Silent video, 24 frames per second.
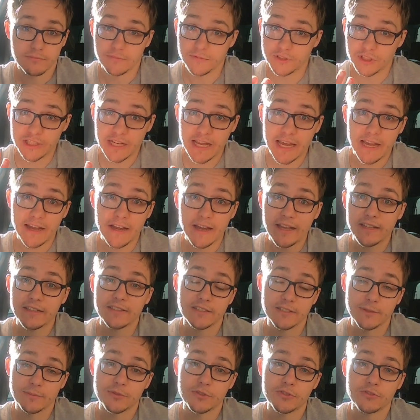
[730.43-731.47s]
share
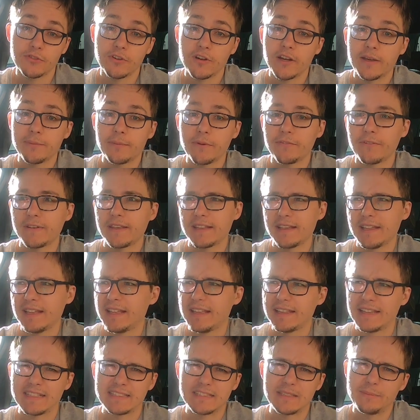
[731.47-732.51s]
and subscribe. I think
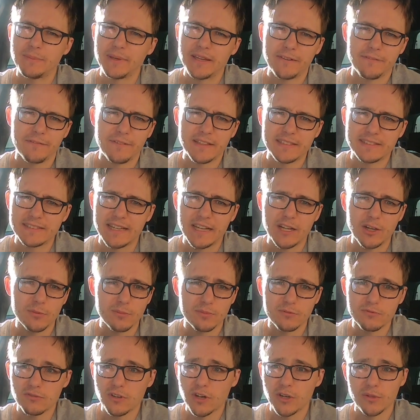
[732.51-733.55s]
that's the big thing to
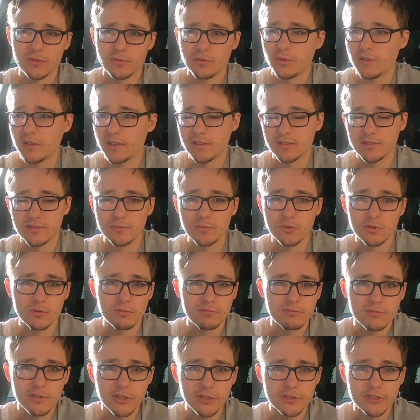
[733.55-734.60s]
help grow quite a
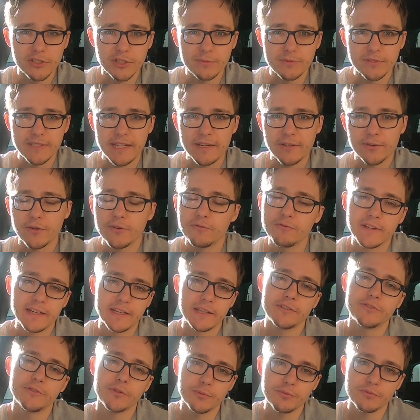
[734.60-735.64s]
small YouTube channel.
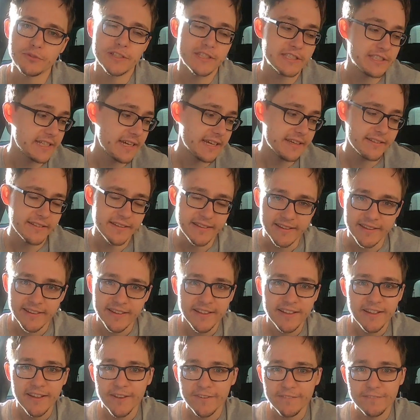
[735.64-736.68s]
Really do appreciate the
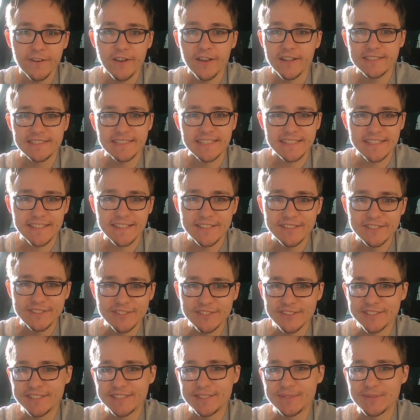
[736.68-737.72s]

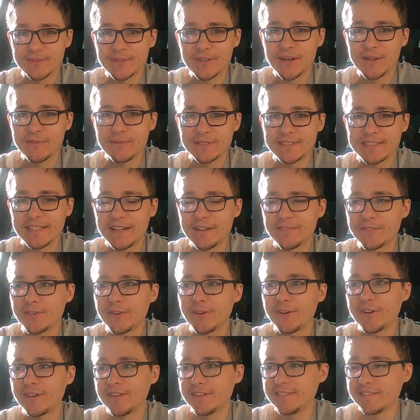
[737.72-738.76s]
1,300 subscribers that I've
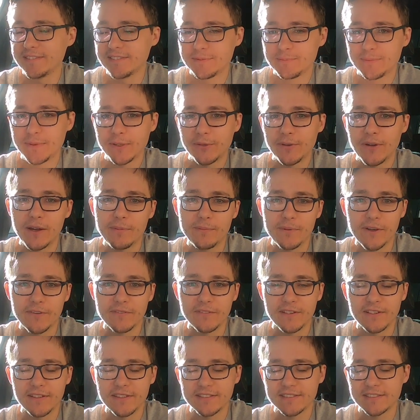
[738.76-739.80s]
got and built up over
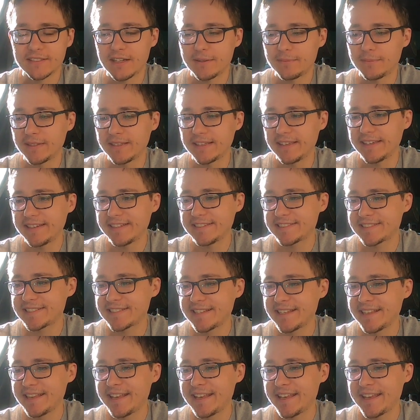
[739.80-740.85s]
the last couple of years.
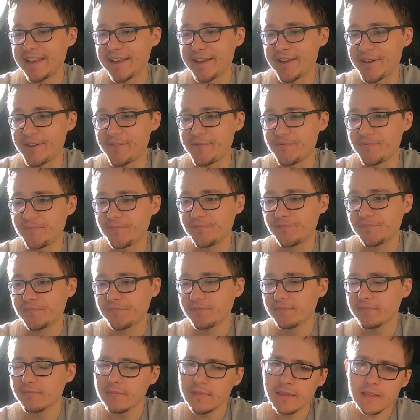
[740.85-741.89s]

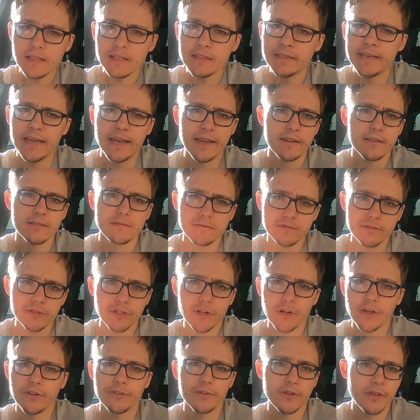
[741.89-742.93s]
Yeah, you
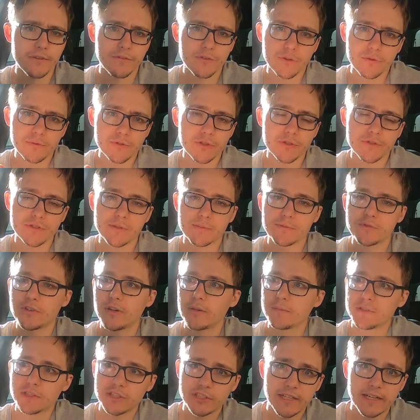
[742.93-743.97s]
know, if you do
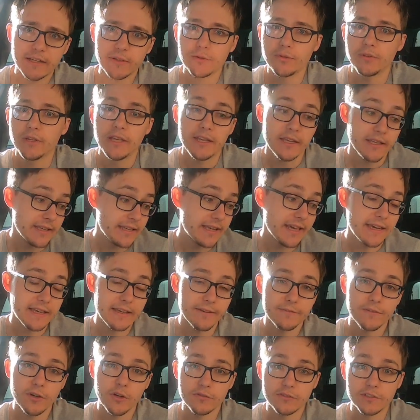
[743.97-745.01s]
subscribe to the channel, you're getting
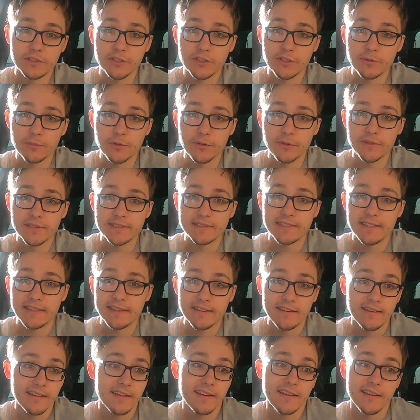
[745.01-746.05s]
involved in the
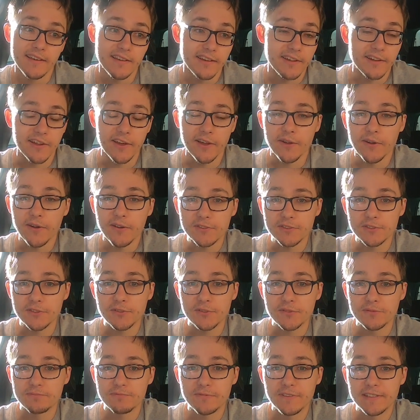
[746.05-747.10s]
community. You know, I'll
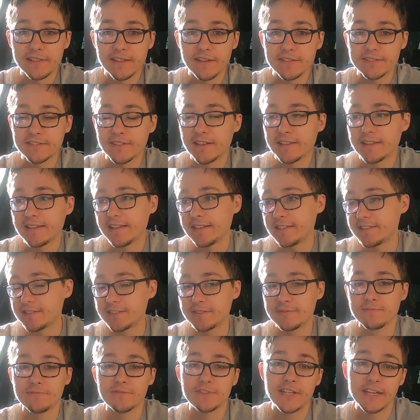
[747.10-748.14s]
do videos like
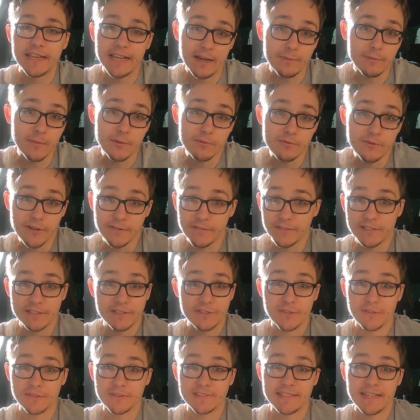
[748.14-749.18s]
this. Check out my previous
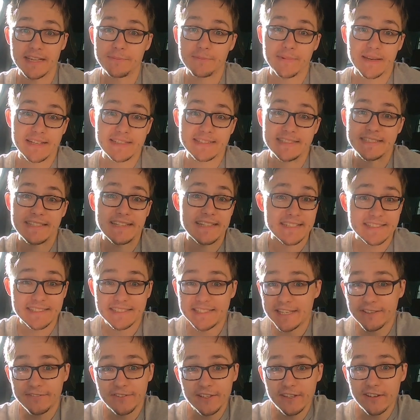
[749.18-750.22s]
content basically and
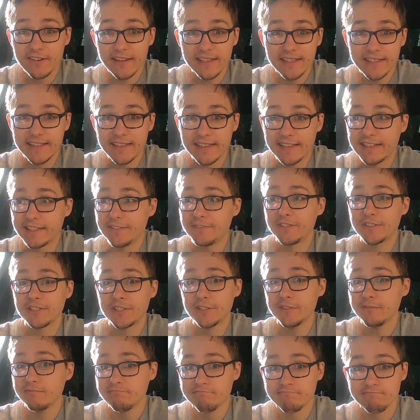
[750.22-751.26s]
see if you like it. And if you
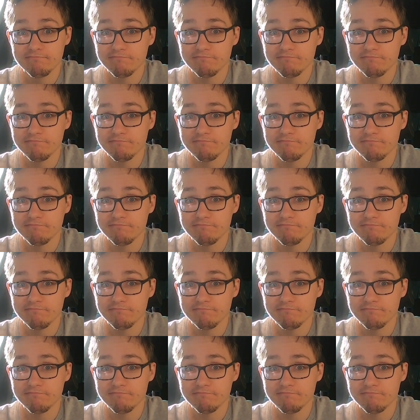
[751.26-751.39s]
do,